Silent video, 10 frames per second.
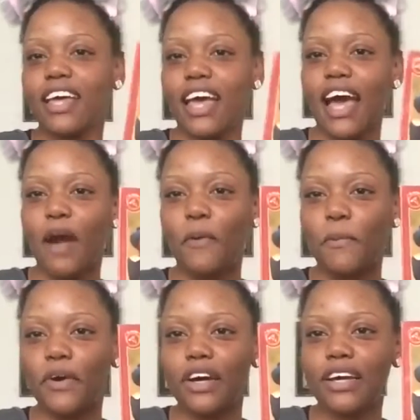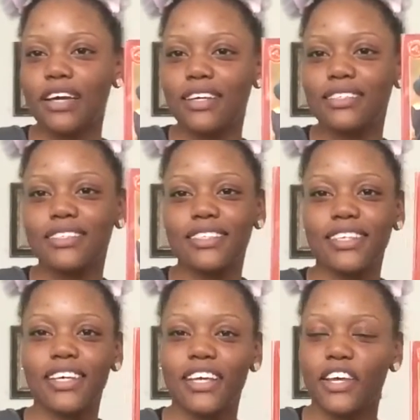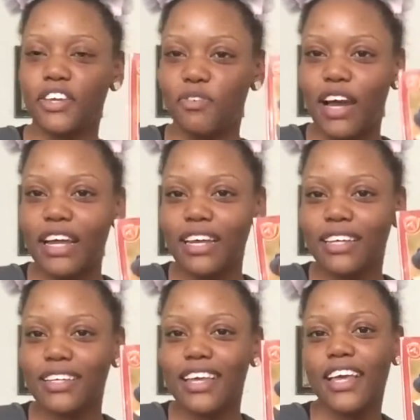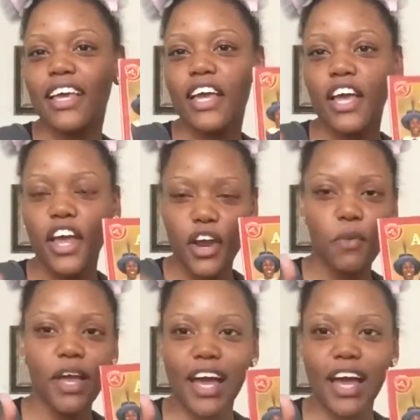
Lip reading: our book. You ready? Here we